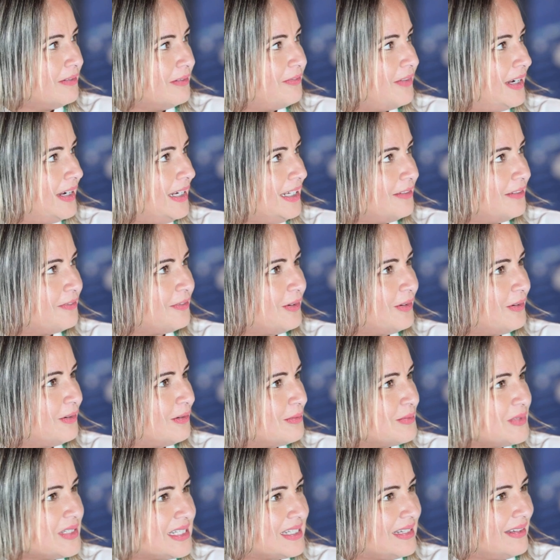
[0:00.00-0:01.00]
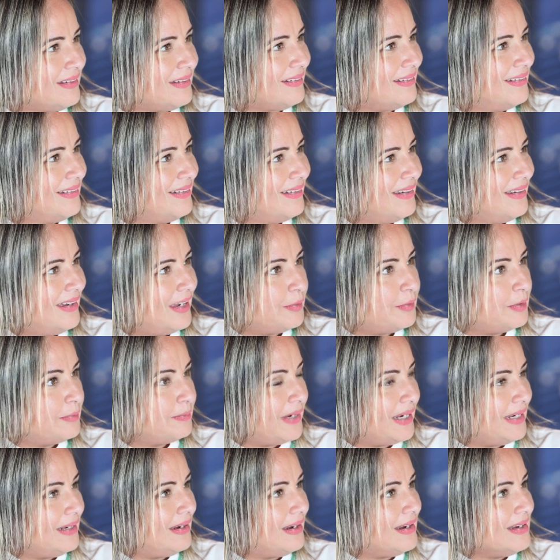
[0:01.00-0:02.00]
fighting for homes still. I mean,
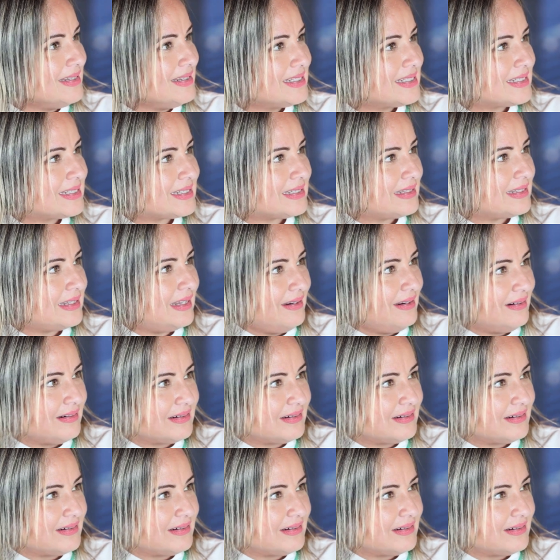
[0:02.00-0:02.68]
by us, they are.